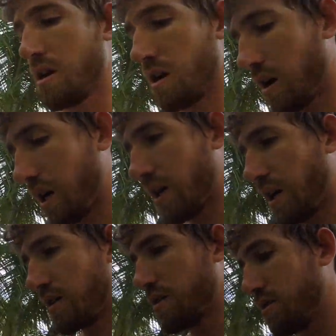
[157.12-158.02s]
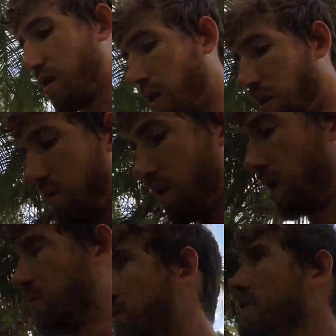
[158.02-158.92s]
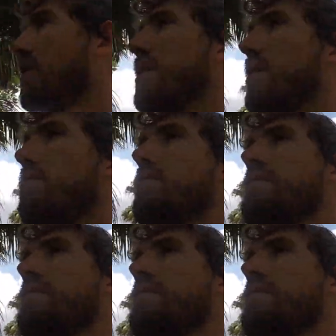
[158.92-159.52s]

All right, guys, so um, here I am,